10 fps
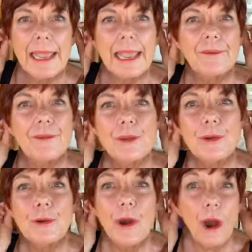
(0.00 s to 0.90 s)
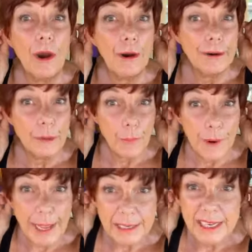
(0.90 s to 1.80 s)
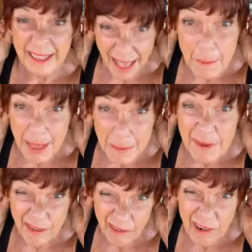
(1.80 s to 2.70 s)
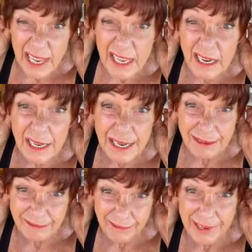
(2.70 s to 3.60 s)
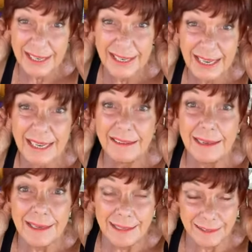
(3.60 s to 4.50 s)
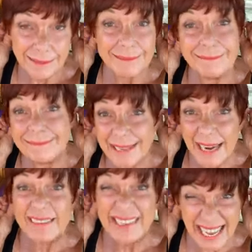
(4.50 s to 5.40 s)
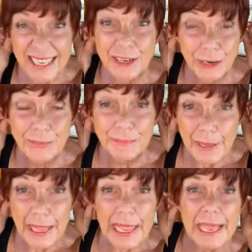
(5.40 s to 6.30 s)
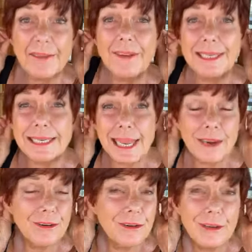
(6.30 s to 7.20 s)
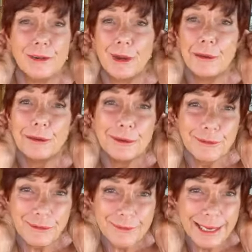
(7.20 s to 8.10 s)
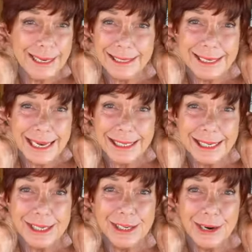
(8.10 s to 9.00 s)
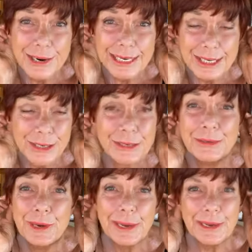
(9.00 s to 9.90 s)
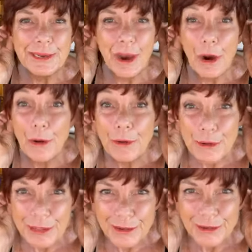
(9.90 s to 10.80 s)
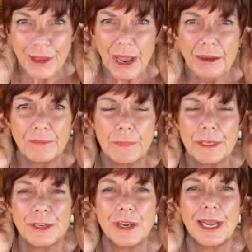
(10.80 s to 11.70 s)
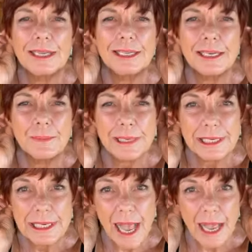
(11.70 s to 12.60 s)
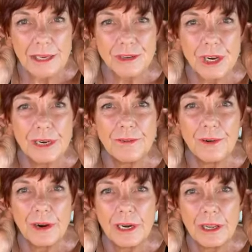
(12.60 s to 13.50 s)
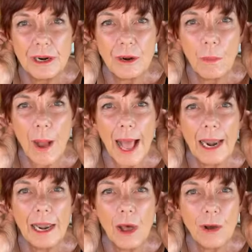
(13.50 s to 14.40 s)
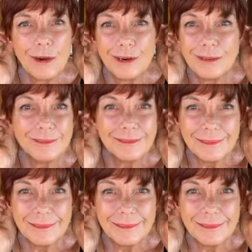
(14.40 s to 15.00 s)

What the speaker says: if you are depressed, that may be really, really kind of tender. If it's tender, it isn't necessary to hurt yourself, but just massage it for a little while longer.